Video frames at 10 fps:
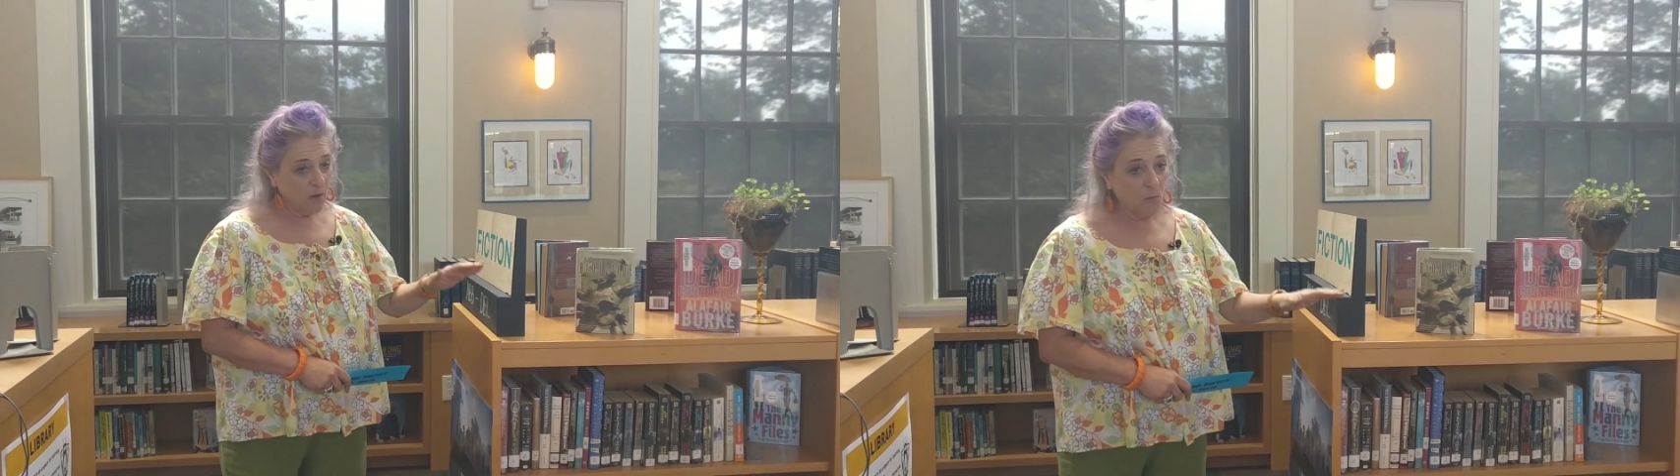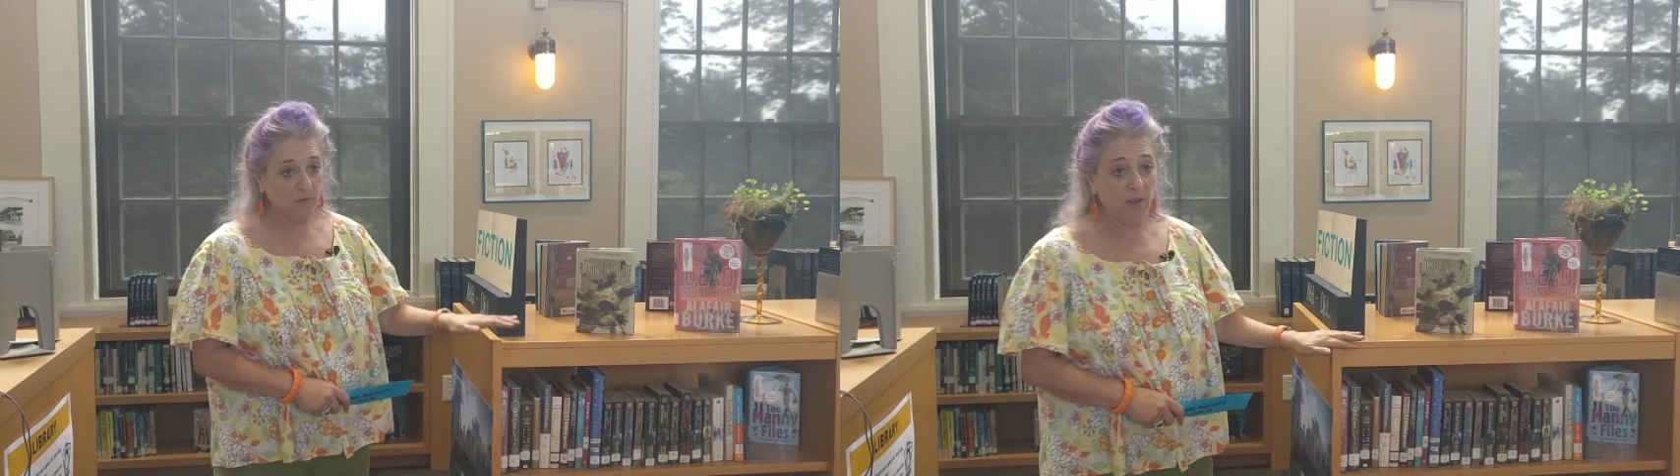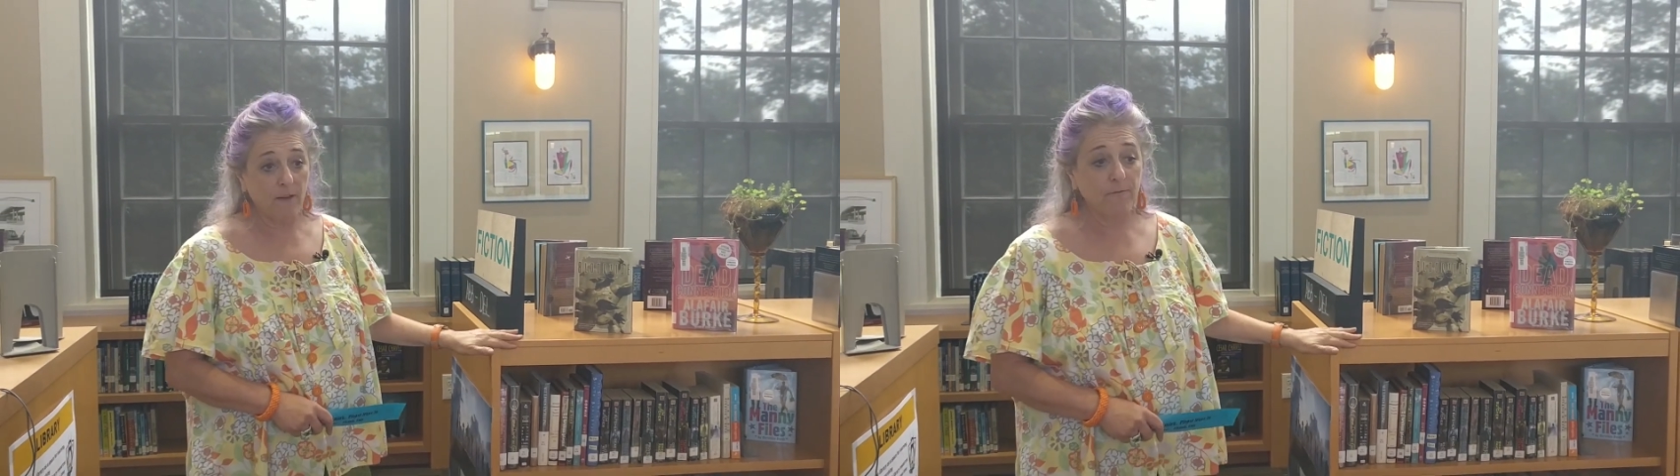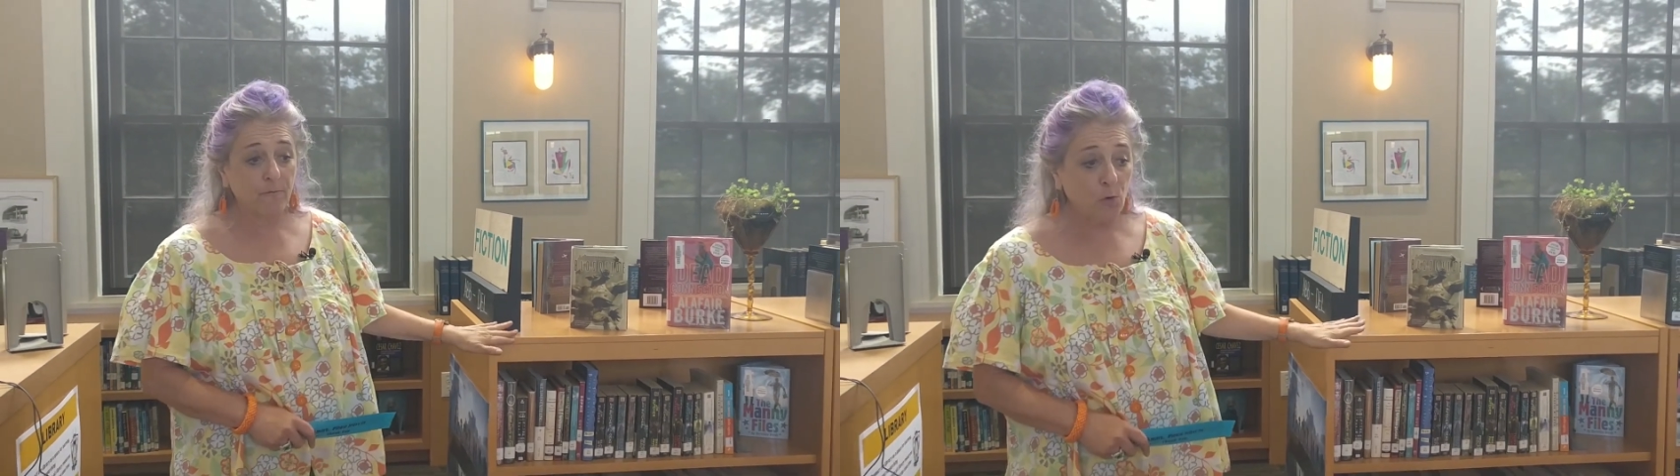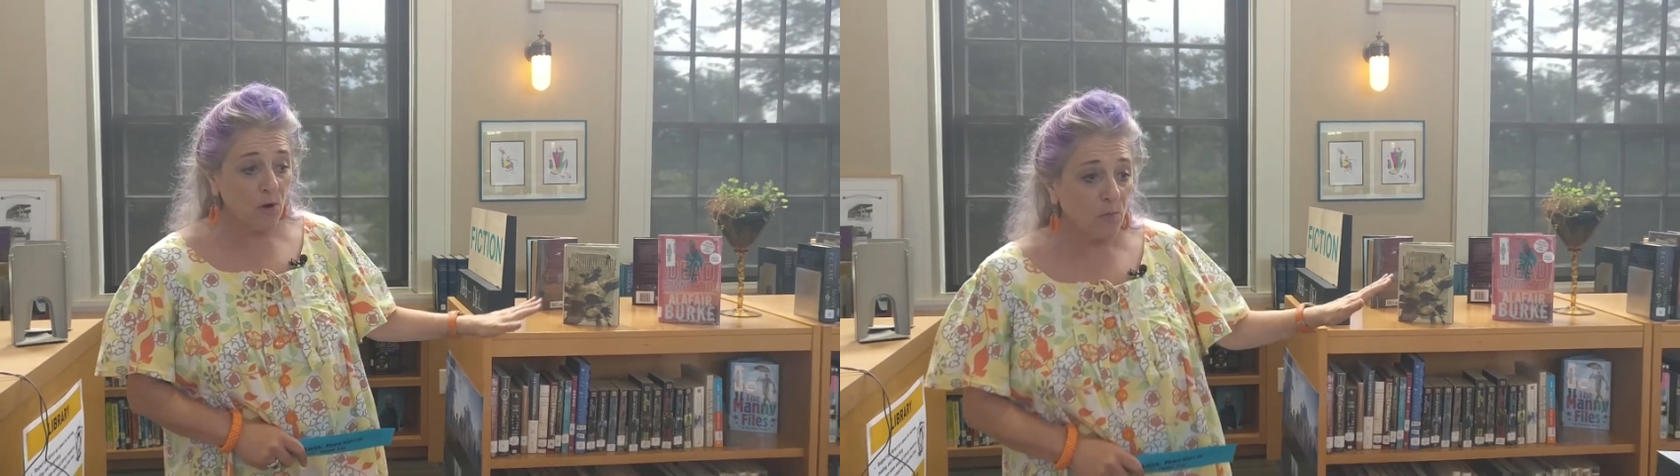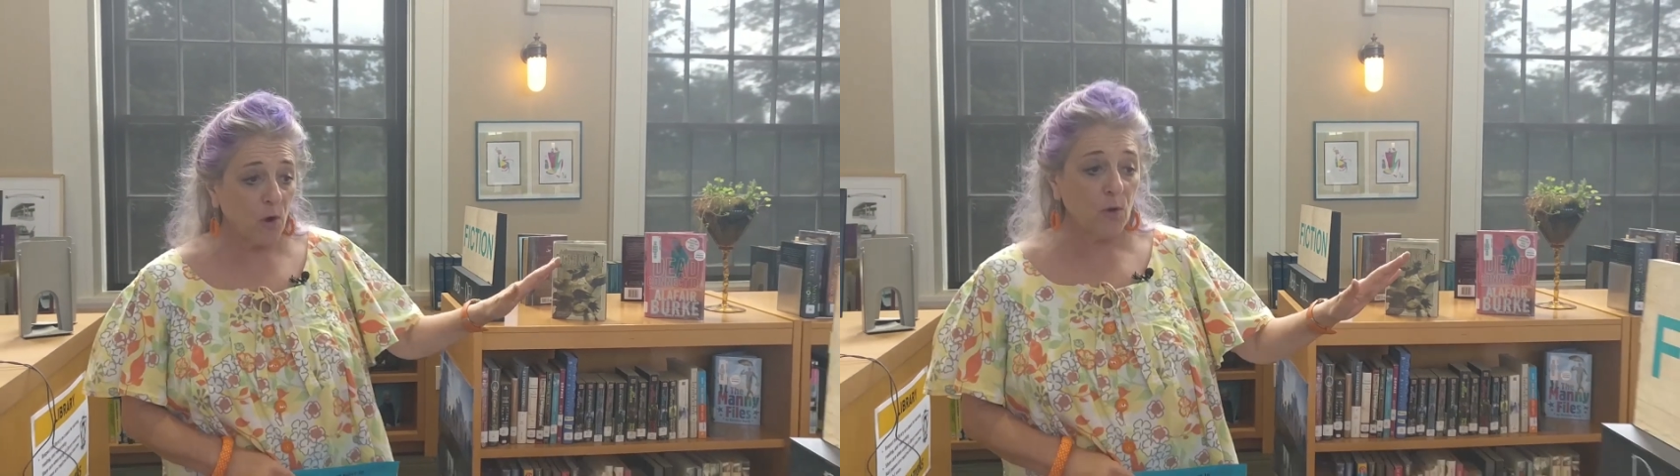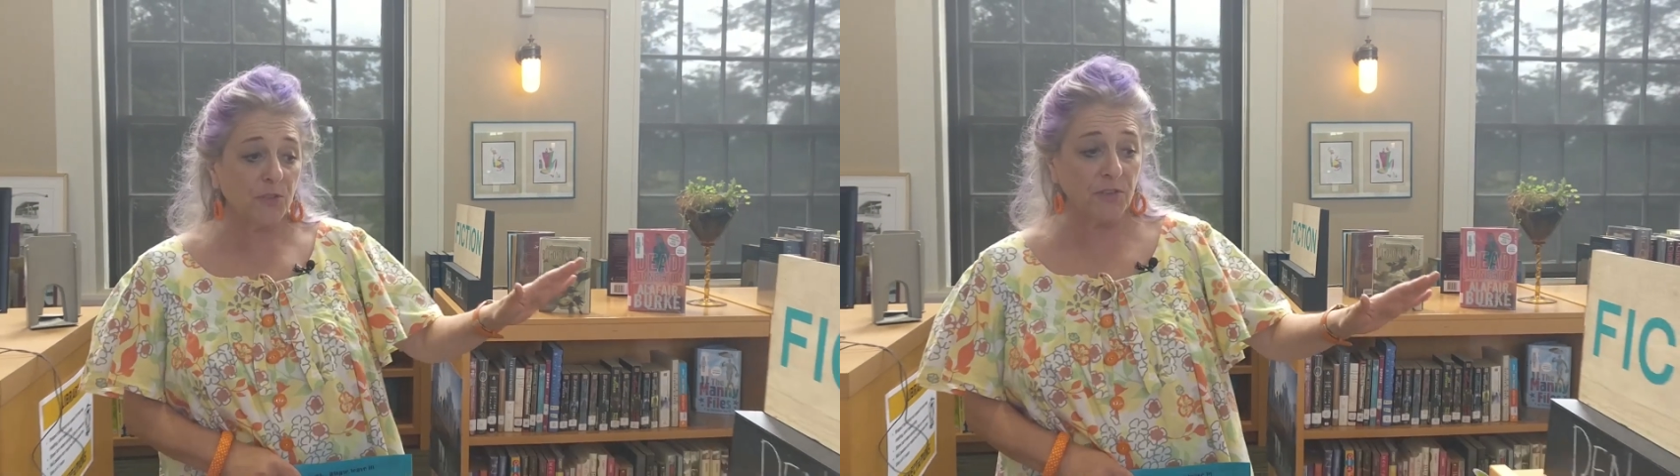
We've got 4 rows